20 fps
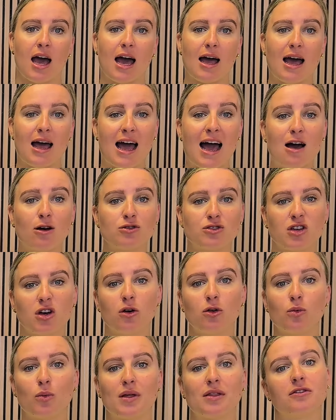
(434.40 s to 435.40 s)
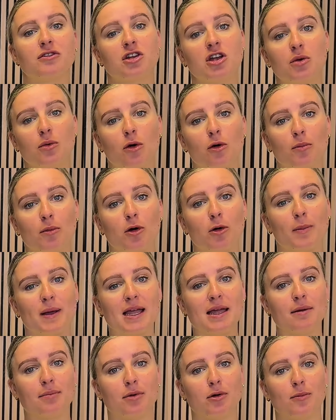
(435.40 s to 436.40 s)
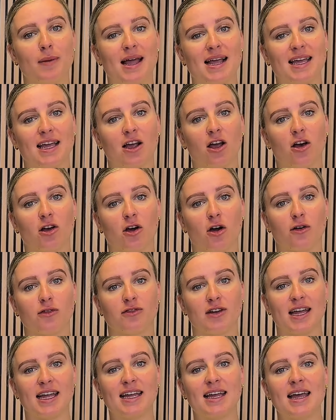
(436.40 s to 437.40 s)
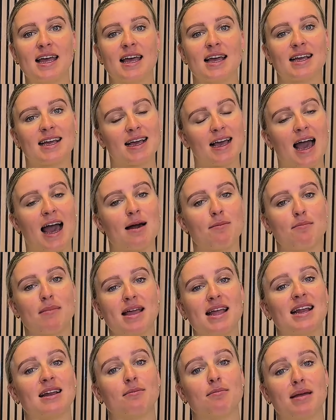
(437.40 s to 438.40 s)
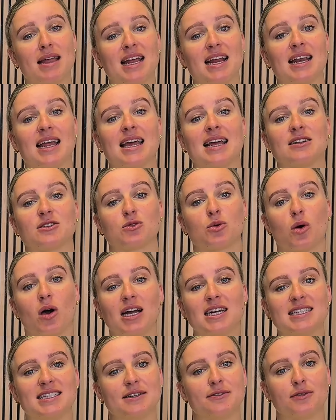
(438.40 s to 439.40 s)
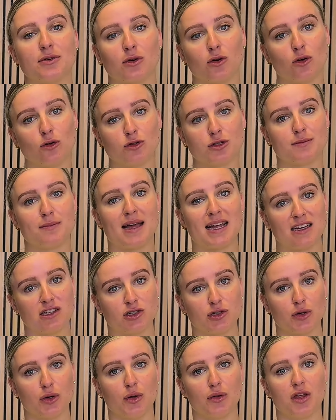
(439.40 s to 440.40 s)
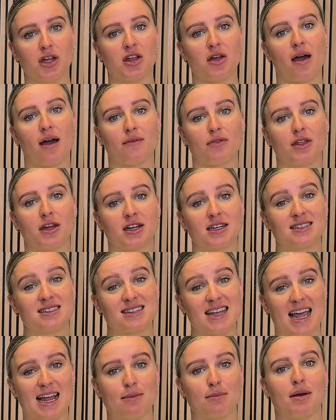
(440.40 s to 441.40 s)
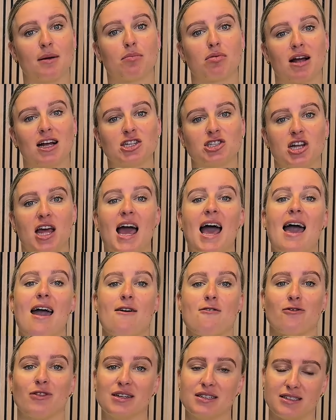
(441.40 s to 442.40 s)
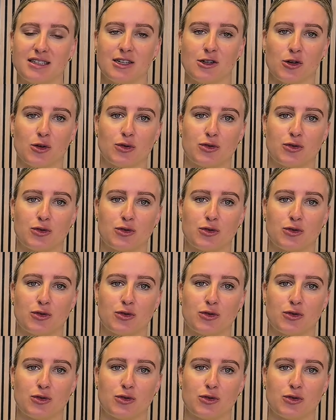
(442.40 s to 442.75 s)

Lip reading: A household with 2 or more people making a coffee can mean it's quite difficult to make sure that you have the same pressure every single